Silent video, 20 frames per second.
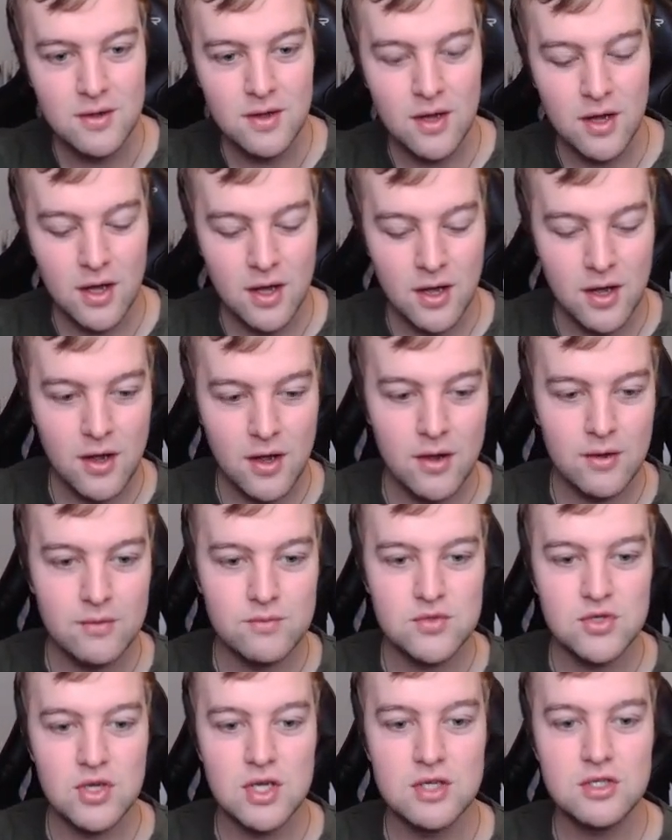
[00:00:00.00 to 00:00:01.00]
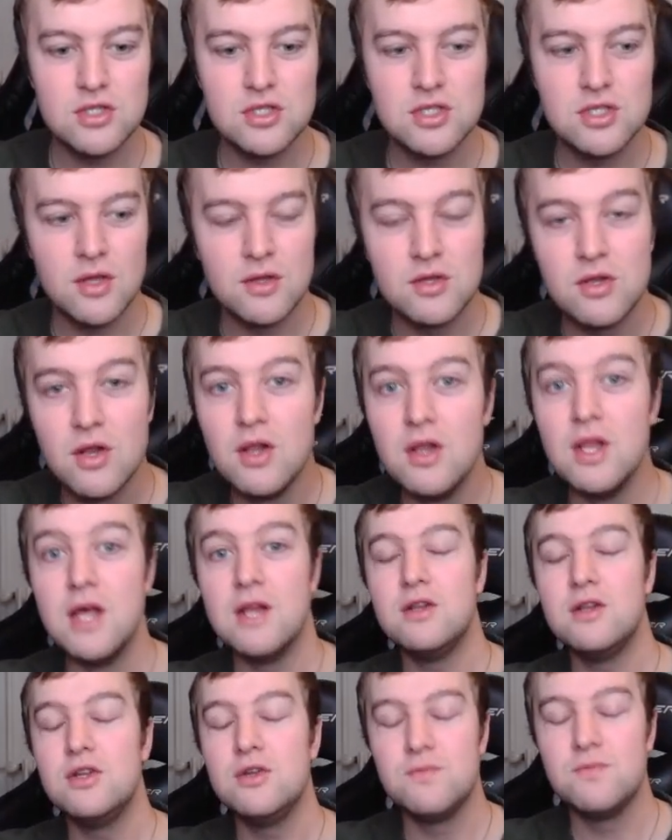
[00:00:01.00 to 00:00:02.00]
So
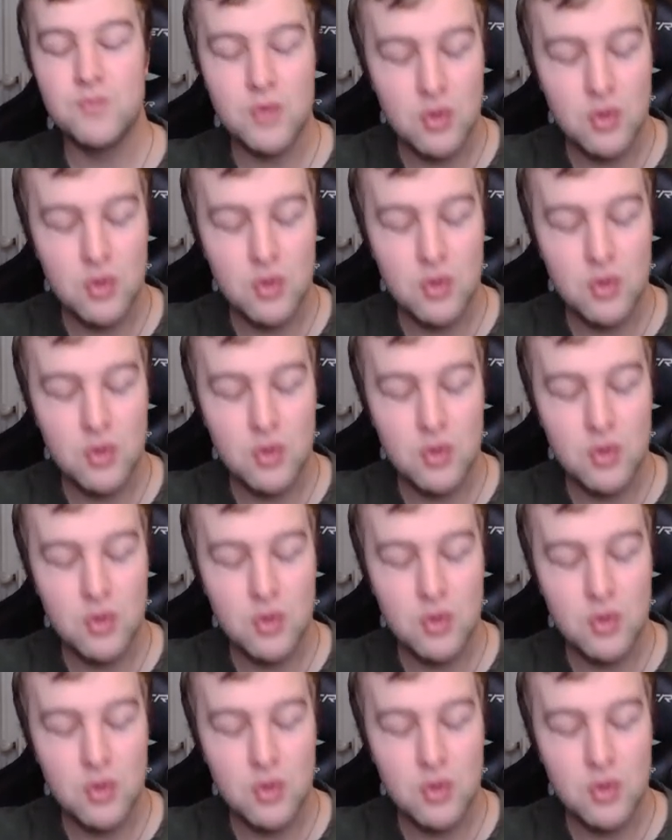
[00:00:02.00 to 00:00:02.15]
let me